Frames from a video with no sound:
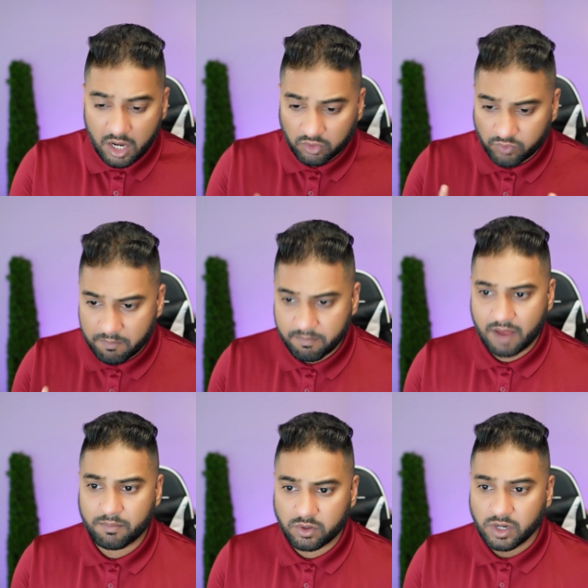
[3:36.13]

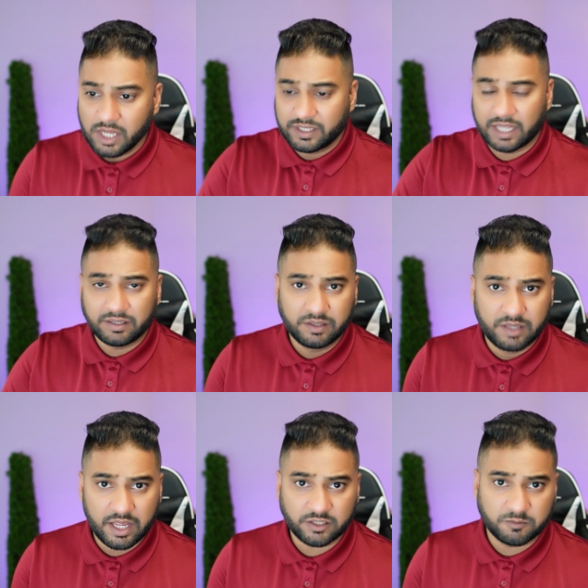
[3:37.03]
Remember that
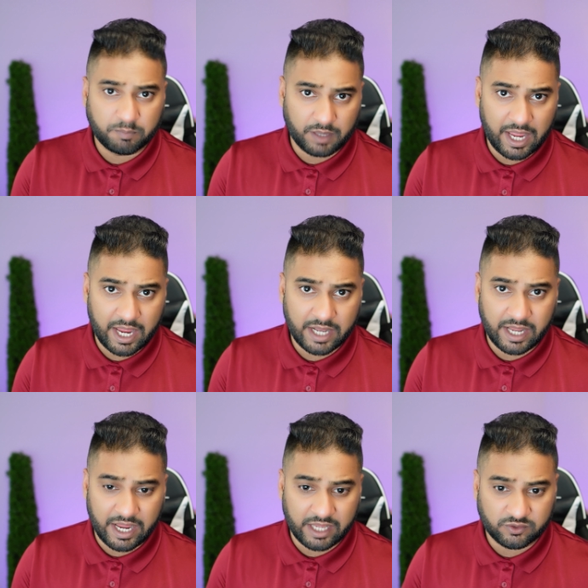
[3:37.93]
this
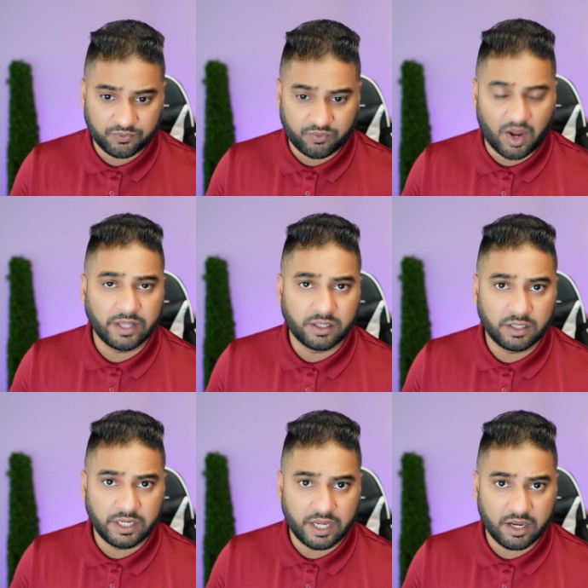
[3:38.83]
plan is
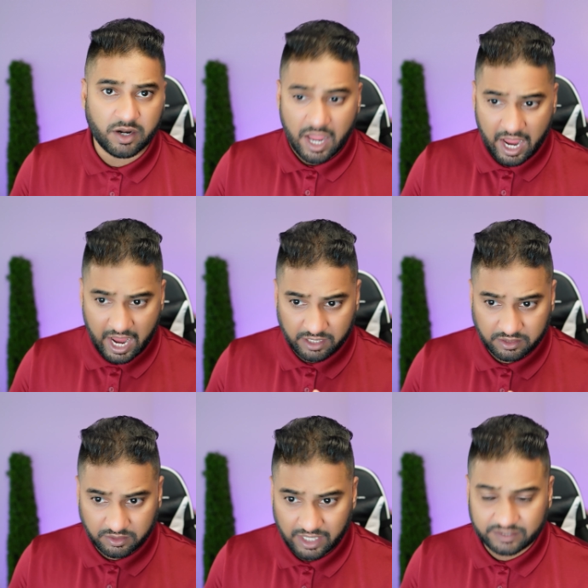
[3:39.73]
finally here
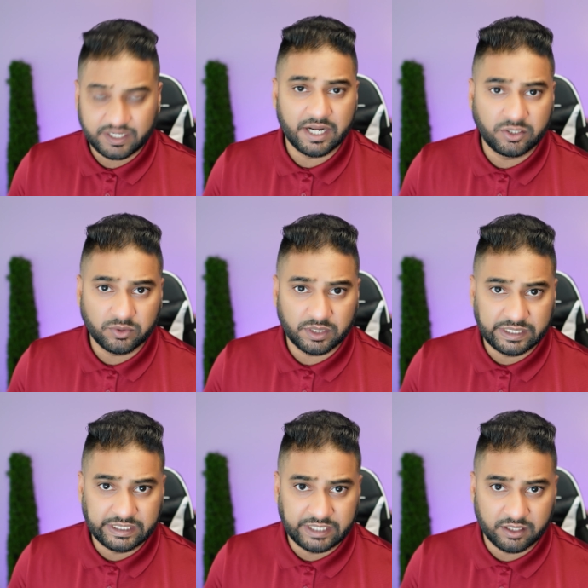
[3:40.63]
and let's get into the
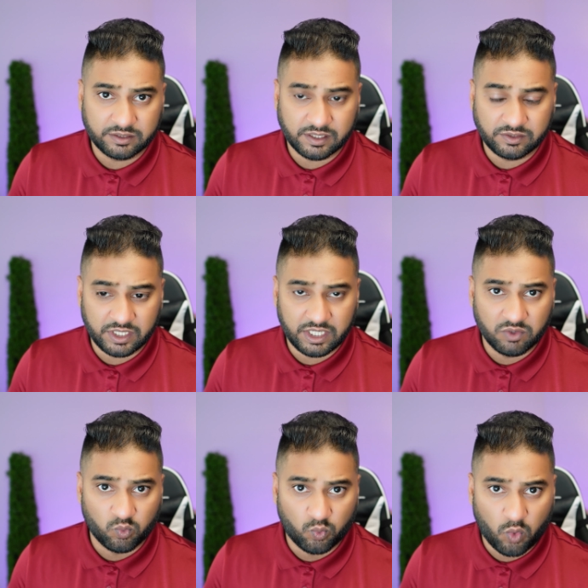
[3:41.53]
details and
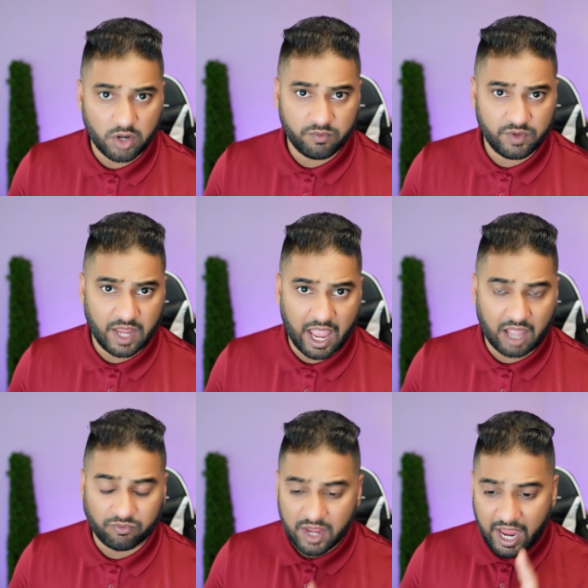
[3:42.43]
see what do we
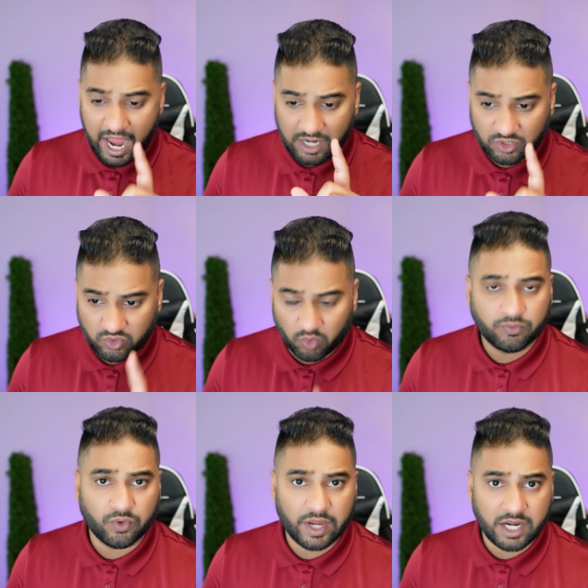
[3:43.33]
have. And
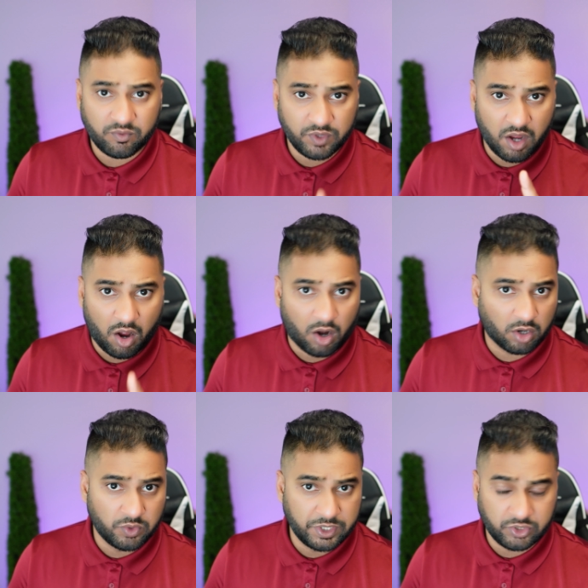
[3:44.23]
don't forget, we are
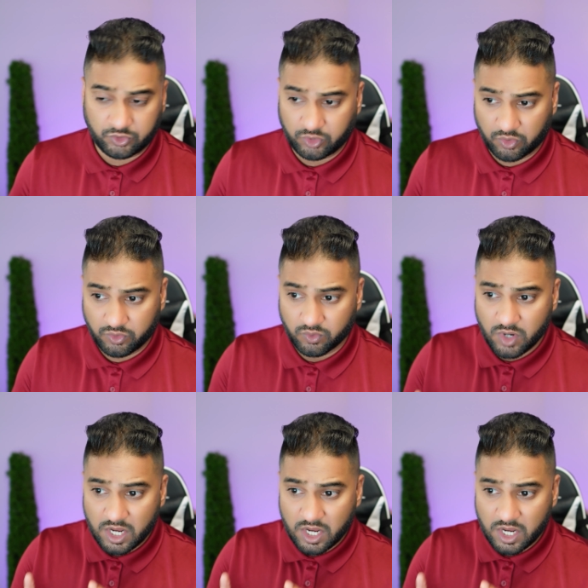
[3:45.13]
are going to show you